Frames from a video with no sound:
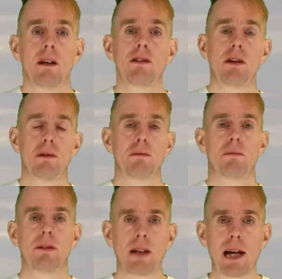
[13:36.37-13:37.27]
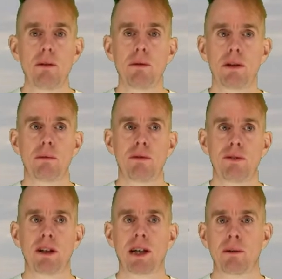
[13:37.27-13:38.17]
So now that we've
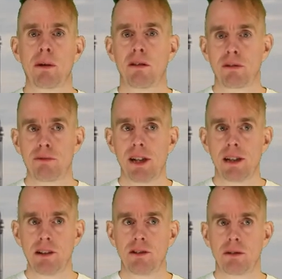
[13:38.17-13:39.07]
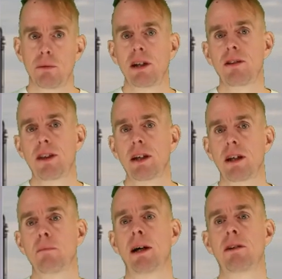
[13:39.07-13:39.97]
figured out where our feed is, we can
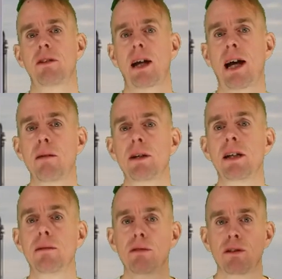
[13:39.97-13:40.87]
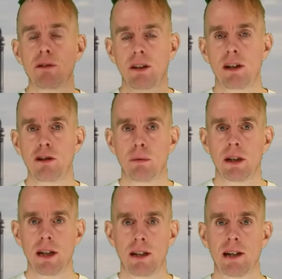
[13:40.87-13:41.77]
think about how many numbers of stages
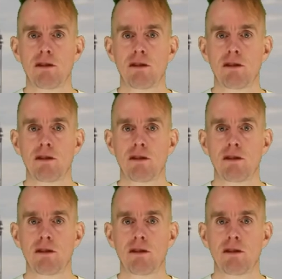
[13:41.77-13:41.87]
we need.